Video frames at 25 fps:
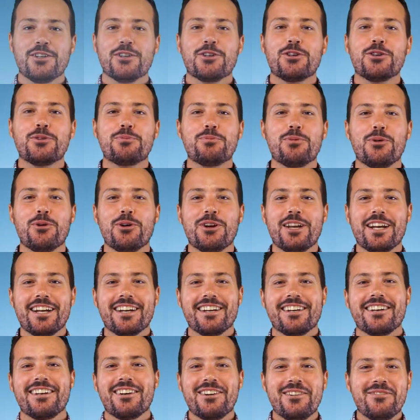Good morning.
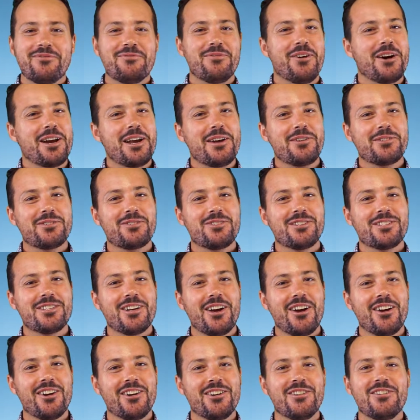My name's Chris
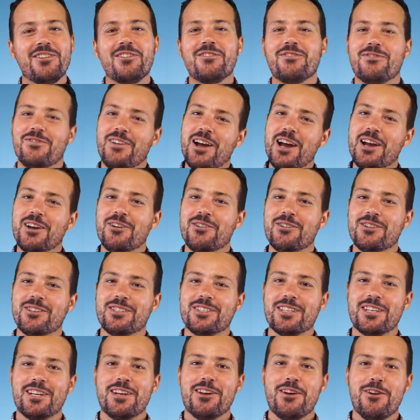Hogan, founder and
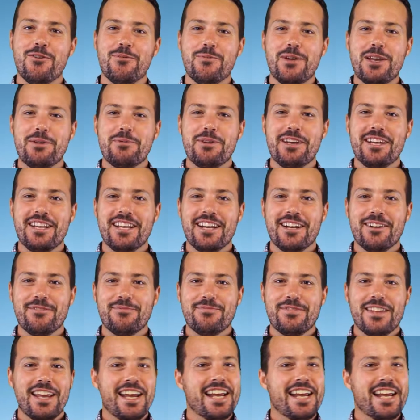C E O of Me Media.